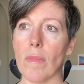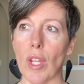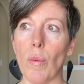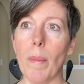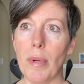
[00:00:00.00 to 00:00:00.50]

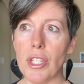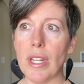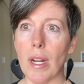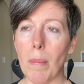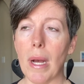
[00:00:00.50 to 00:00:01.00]
we're
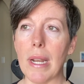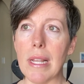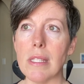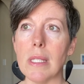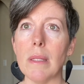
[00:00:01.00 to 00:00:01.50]
pushing our
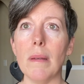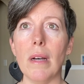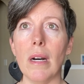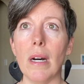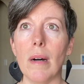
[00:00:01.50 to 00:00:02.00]
bodies,
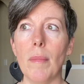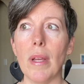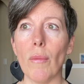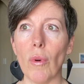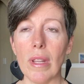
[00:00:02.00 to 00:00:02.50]

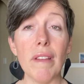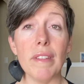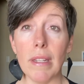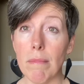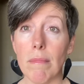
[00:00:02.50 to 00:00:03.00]
and we're
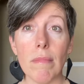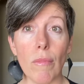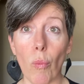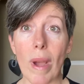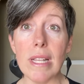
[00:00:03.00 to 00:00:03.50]
lifting
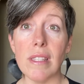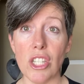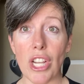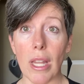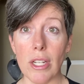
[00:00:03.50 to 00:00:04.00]
weights that
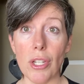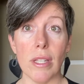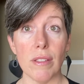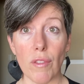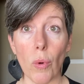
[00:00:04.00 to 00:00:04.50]
challenge
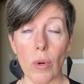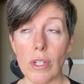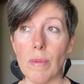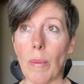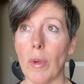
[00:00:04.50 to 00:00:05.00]
us. Of
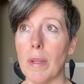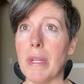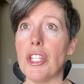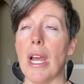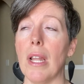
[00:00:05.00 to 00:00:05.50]
course, we want to be
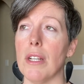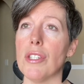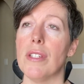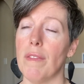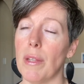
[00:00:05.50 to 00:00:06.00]

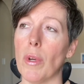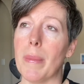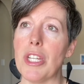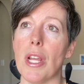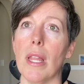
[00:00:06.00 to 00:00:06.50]
challenged, definitely want to
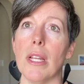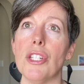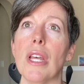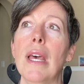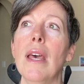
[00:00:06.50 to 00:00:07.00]
be challenged.